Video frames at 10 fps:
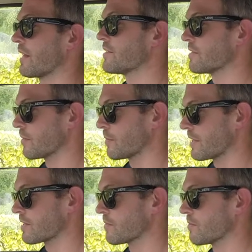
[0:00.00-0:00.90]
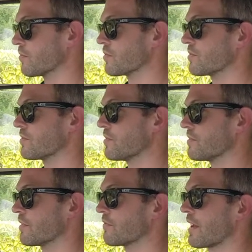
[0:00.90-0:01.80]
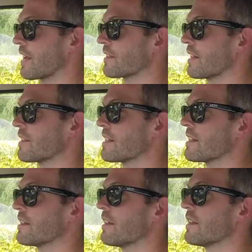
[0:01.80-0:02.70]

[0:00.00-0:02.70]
an engine replacement was due to the fact that the